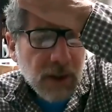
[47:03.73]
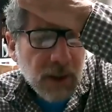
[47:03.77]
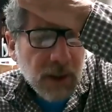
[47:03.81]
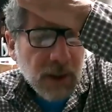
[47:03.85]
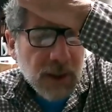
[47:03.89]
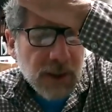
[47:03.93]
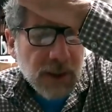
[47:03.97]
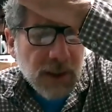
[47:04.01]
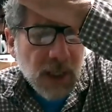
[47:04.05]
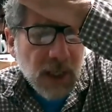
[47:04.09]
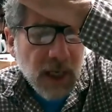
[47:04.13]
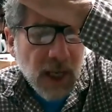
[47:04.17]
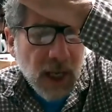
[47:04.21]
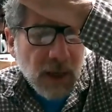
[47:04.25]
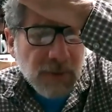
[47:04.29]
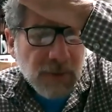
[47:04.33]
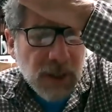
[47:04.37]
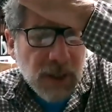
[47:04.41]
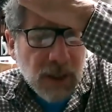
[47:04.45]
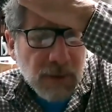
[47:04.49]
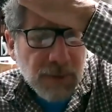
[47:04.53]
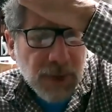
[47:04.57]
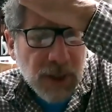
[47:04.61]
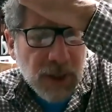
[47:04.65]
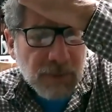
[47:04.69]
Here's the names
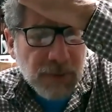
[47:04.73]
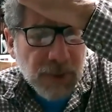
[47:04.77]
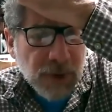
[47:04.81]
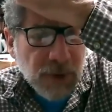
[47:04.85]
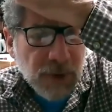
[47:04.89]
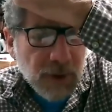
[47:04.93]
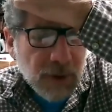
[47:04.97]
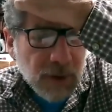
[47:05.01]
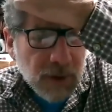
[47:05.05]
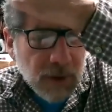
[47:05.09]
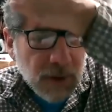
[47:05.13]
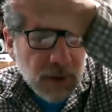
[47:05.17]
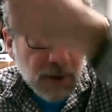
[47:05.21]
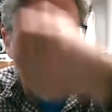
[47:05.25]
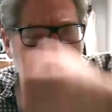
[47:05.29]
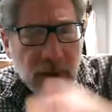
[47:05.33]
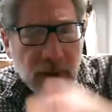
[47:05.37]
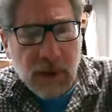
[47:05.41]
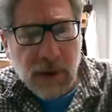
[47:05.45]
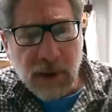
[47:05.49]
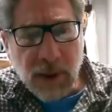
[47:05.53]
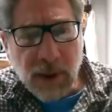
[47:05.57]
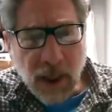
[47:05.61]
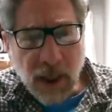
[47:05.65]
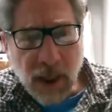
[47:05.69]
of the people
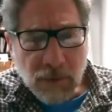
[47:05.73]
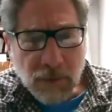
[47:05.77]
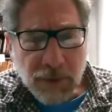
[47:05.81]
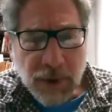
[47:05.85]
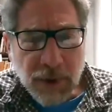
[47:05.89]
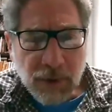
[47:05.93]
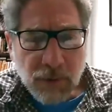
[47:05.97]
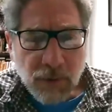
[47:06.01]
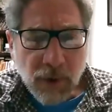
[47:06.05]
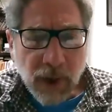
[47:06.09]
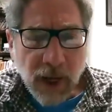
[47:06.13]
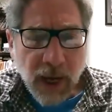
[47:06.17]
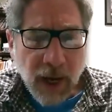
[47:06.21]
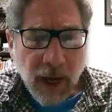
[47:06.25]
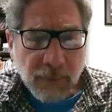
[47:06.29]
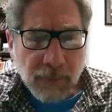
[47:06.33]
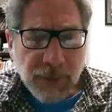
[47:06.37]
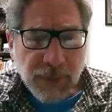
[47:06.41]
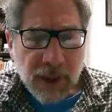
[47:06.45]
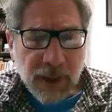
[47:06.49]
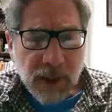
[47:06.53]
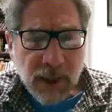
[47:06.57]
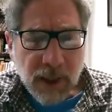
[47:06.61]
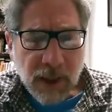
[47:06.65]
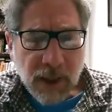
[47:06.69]
they'll be
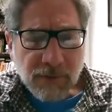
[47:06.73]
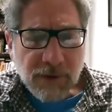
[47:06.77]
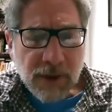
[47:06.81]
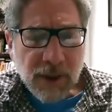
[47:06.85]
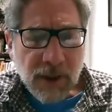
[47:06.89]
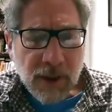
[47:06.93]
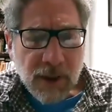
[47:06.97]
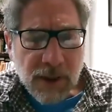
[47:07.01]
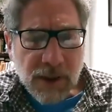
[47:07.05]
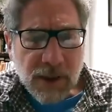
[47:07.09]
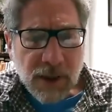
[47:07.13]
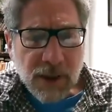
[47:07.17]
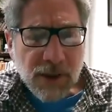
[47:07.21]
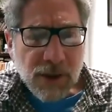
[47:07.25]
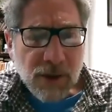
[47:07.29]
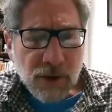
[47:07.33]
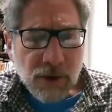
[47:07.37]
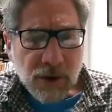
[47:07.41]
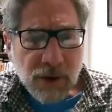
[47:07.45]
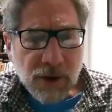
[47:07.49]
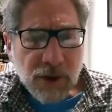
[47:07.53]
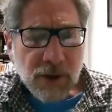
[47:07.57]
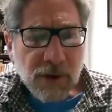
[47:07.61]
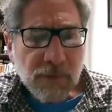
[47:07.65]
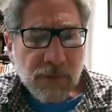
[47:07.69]
happy to give to the
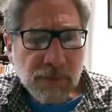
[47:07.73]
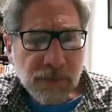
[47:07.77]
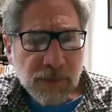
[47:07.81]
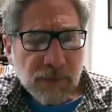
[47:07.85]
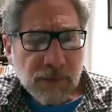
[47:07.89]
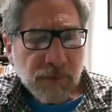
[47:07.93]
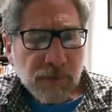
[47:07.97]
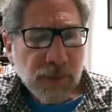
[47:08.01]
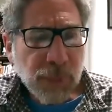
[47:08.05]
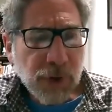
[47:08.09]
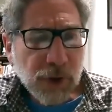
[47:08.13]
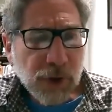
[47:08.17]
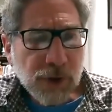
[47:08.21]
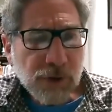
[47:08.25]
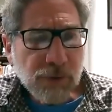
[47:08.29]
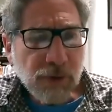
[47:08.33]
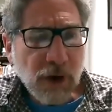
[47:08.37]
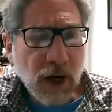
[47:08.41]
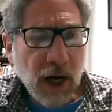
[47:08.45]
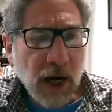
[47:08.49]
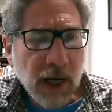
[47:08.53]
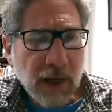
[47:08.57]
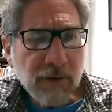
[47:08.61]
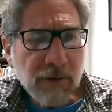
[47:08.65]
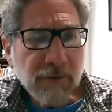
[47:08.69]
sisterhood book
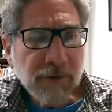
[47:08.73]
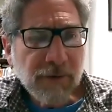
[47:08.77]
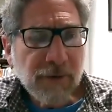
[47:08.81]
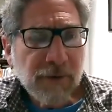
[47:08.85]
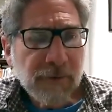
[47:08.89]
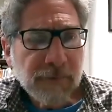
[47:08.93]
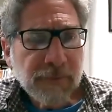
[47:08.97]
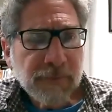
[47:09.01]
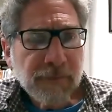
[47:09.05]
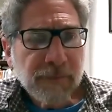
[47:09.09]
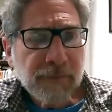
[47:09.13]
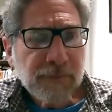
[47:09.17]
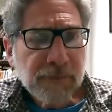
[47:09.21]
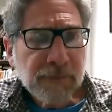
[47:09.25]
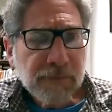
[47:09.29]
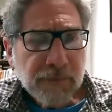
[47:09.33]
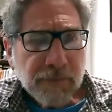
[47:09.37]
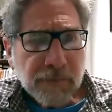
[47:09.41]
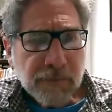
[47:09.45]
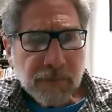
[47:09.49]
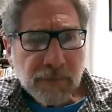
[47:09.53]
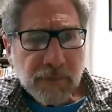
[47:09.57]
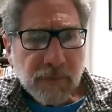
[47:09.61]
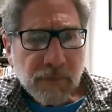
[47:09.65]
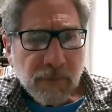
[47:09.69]
drive
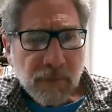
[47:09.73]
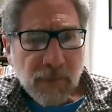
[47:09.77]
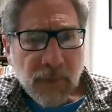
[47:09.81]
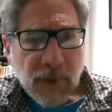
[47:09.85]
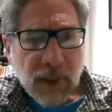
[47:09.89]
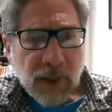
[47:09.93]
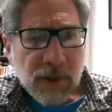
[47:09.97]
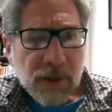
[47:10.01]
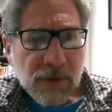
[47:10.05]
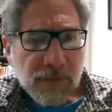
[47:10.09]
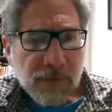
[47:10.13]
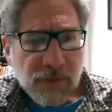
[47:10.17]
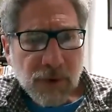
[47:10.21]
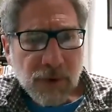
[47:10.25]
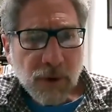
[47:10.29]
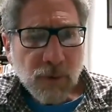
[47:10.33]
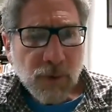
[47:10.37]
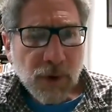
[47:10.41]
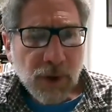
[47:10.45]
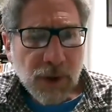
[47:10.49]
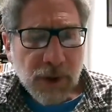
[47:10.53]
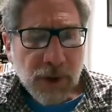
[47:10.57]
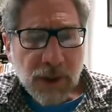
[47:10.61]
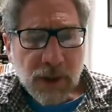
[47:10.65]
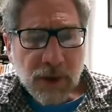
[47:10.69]
for a
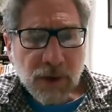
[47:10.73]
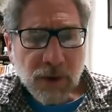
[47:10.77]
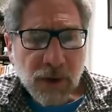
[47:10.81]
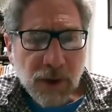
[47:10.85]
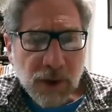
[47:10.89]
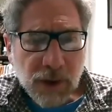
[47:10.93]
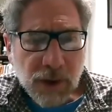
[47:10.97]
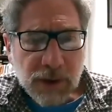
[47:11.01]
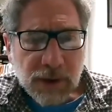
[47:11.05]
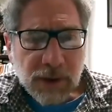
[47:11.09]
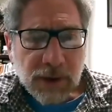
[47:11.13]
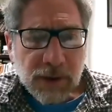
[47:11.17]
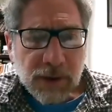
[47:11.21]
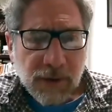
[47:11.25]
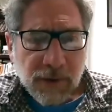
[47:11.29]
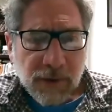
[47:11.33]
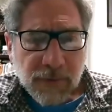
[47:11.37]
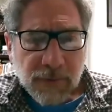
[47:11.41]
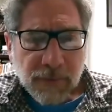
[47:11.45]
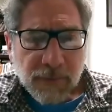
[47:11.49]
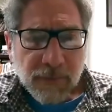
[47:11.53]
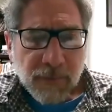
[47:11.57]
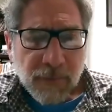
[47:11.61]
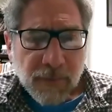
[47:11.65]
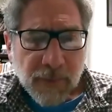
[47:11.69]
worthy cause,
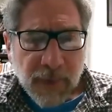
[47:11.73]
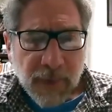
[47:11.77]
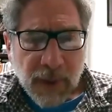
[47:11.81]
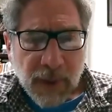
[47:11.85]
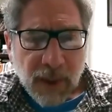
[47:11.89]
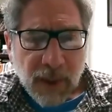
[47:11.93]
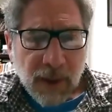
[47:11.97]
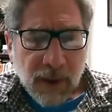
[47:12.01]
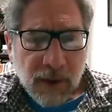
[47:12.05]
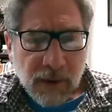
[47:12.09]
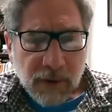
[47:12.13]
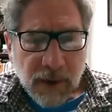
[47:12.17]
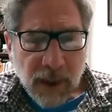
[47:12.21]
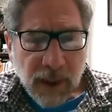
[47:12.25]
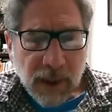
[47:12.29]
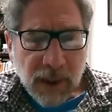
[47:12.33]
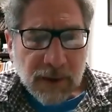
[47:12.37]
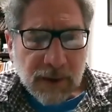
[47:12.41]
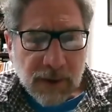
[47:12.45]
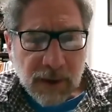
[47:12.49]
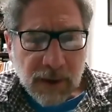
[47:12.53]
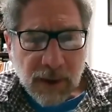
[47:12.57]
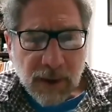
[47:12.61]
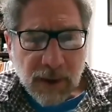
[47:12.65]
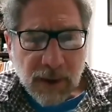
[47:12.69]
right?